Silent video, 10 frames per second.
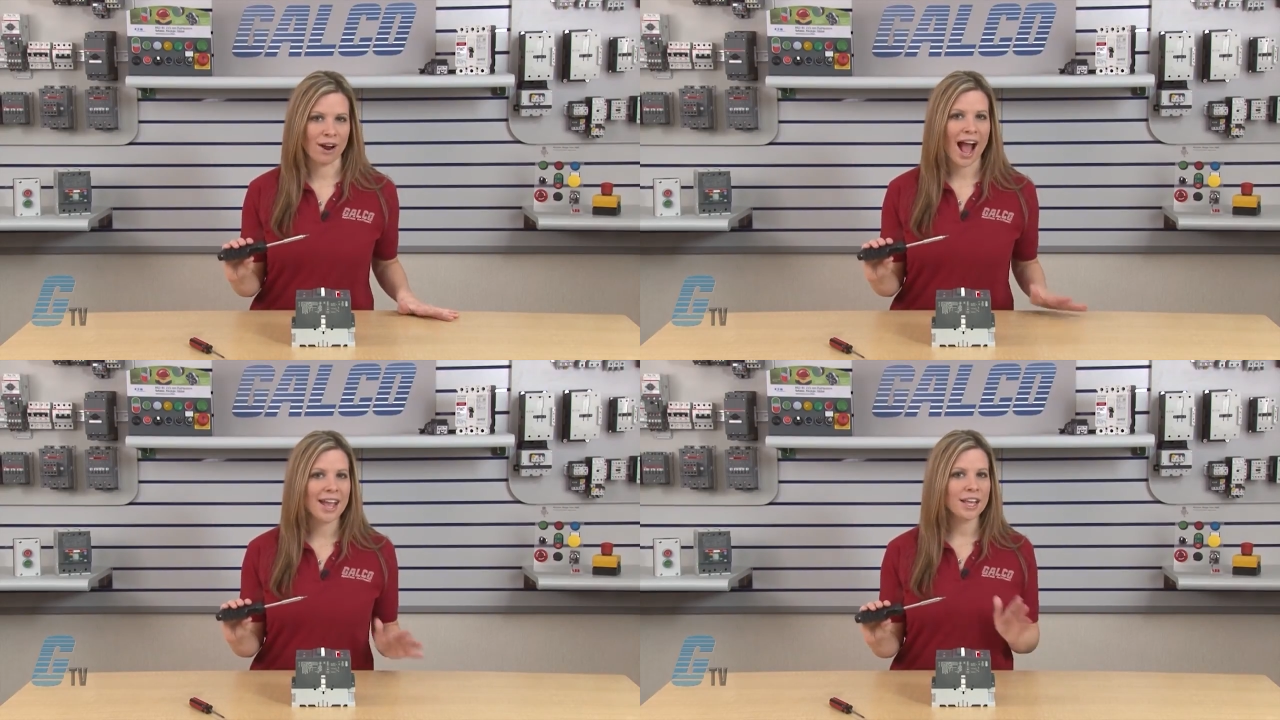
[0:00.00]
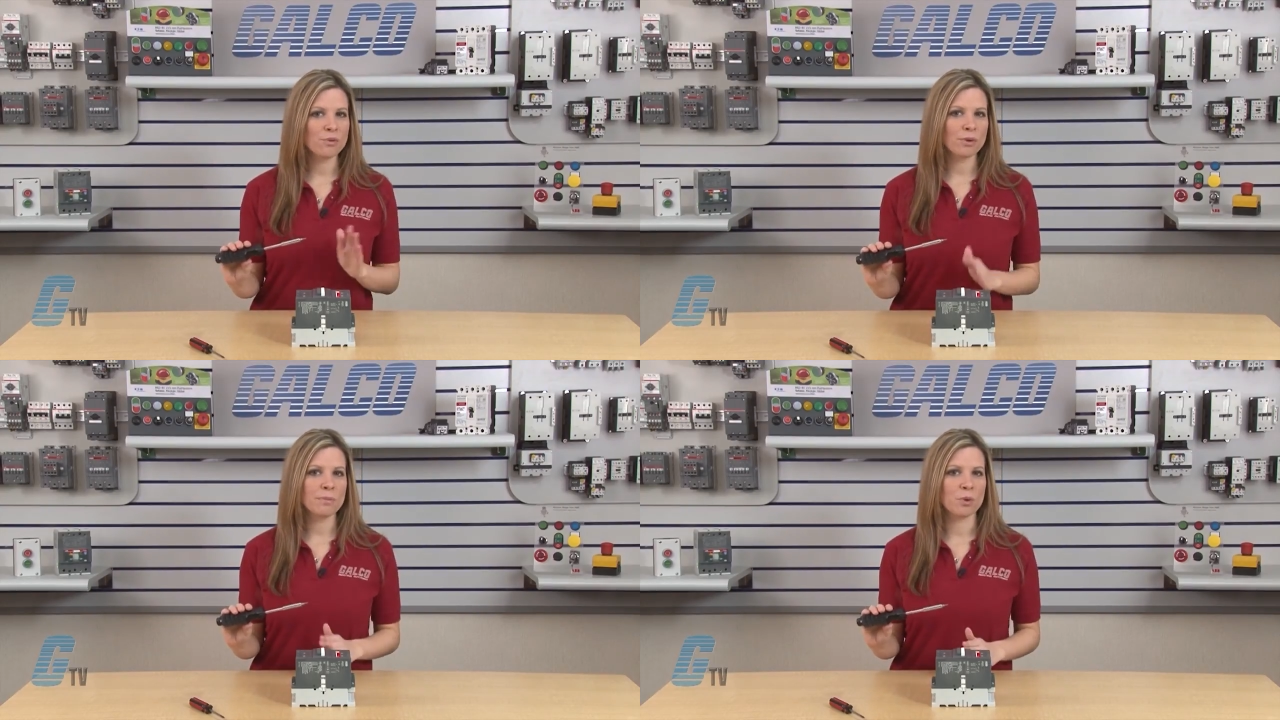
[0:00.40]
I can
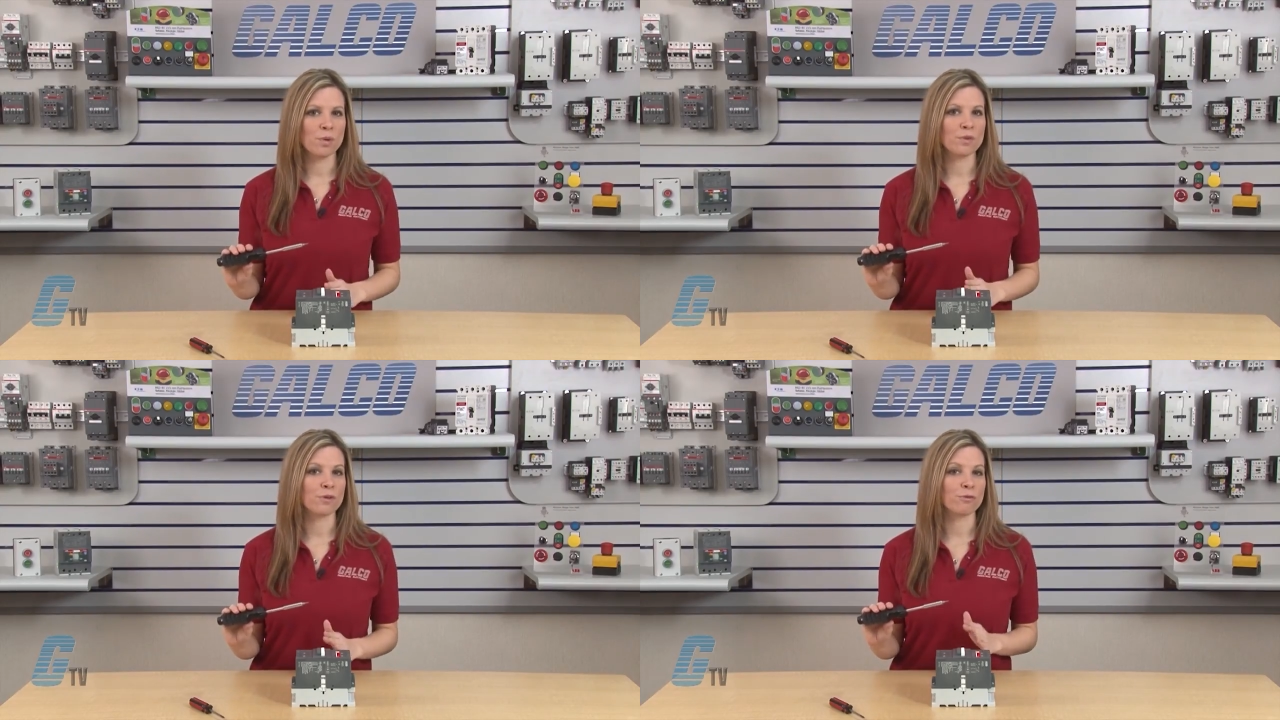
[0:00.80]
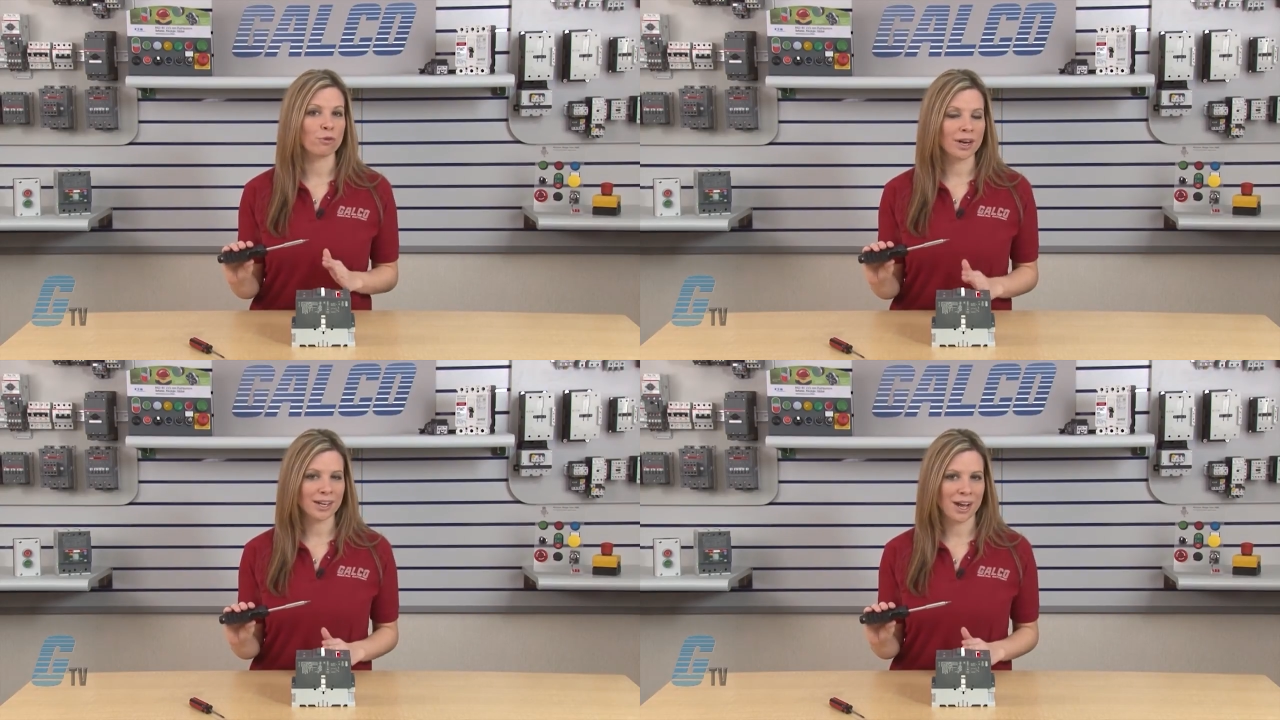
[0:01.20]
remove the
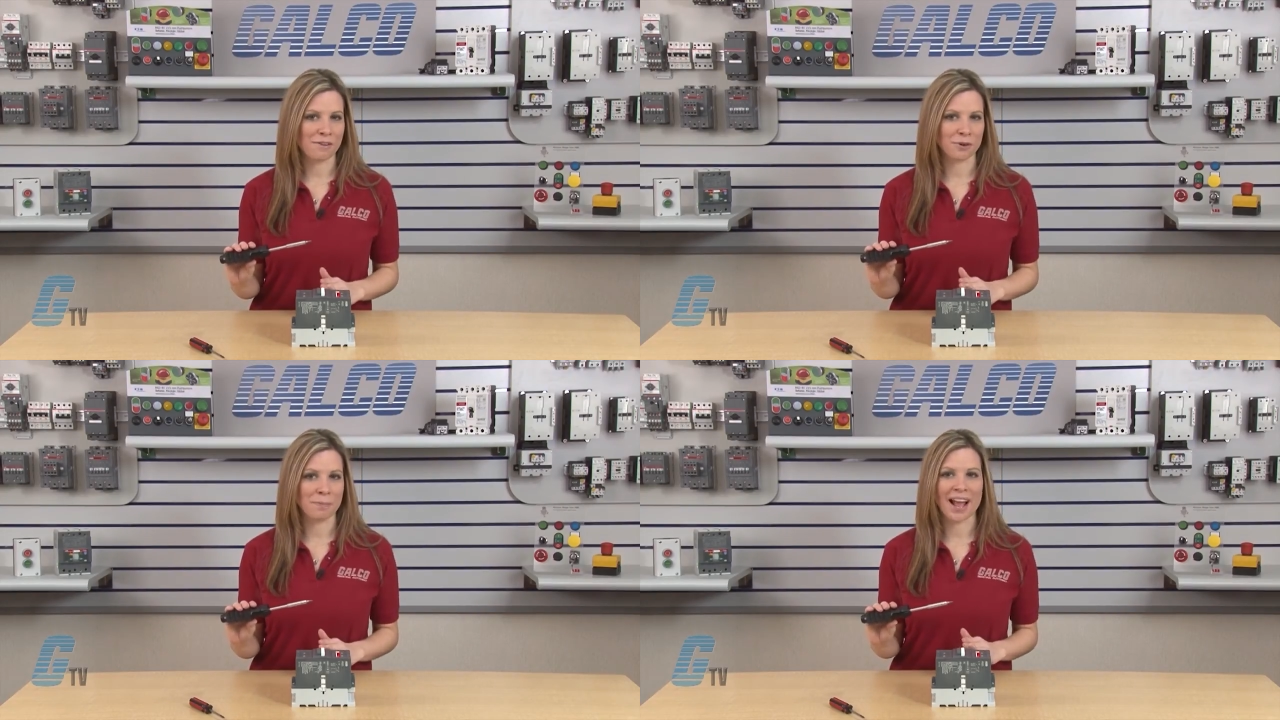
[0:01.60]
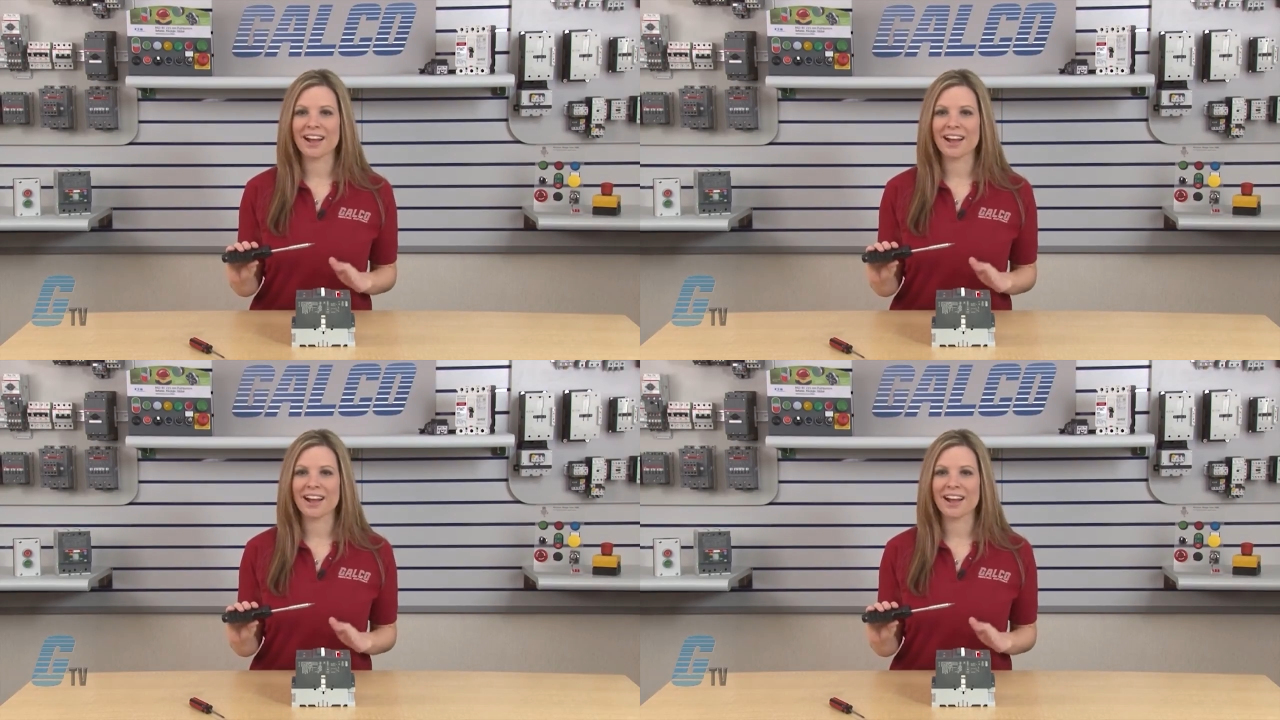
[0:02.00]
front cover by